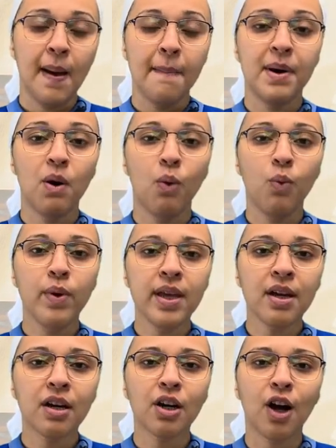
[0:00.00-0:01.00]
but
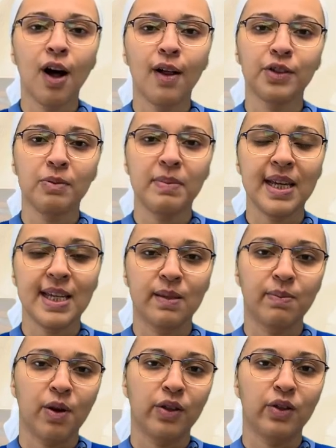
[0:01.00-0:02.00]
we are called to be his
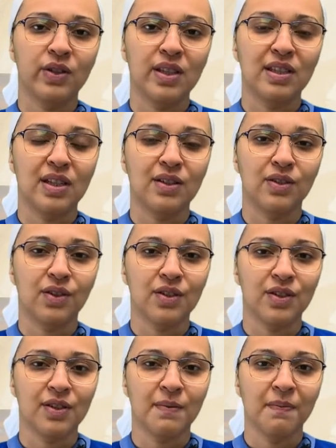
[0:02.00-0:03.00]
brothers and
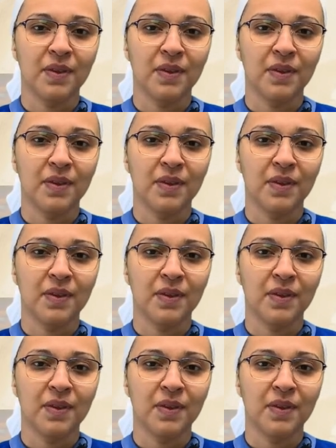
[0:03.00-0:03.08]
sisters.